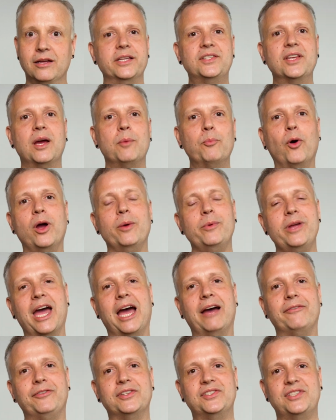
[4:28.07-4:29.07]
At some point, we
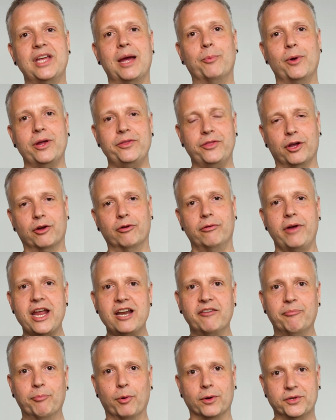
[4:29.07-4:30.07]
have to separate the
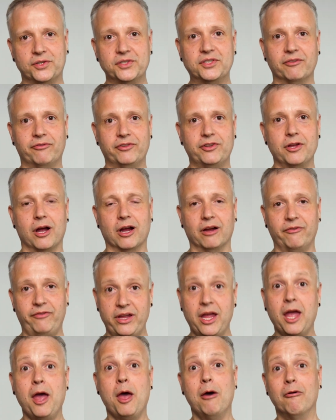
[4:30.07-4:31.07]
creative process of
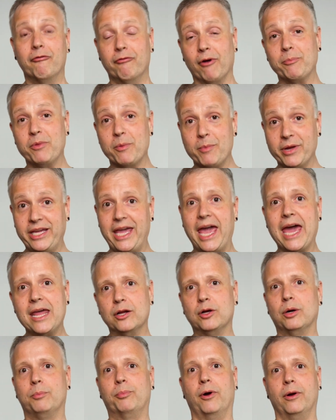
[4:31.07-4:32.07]
photography from the
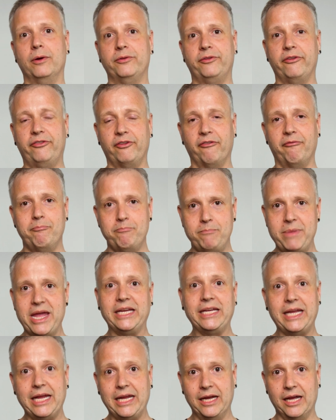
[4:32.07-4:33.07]
mechanical process of
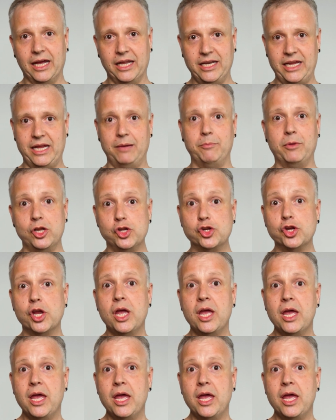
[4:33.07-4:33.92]
making an image.